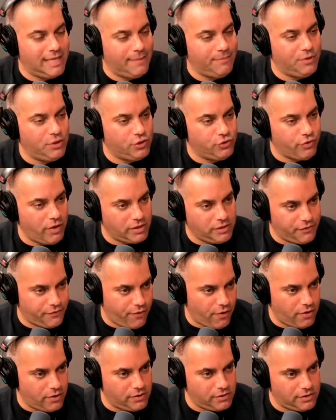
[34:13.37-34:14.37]
up the trust
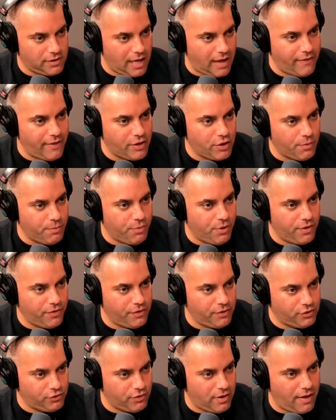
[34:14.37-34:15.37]
first, and then you put
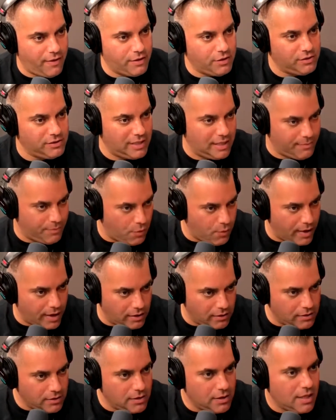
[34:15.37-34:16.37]
and then you set up a
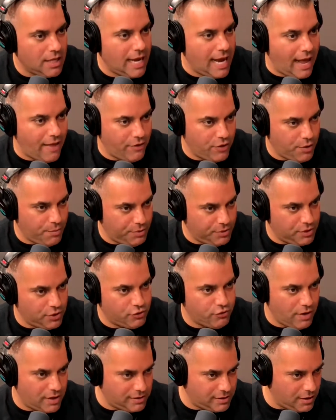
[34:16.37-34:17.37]
will, and then you put the
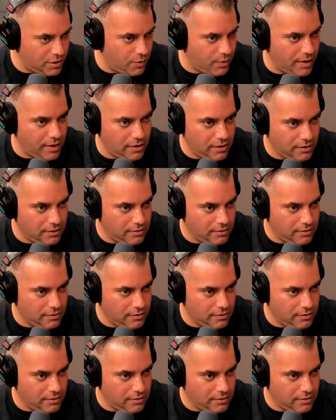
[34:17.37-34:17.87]
trust in the will?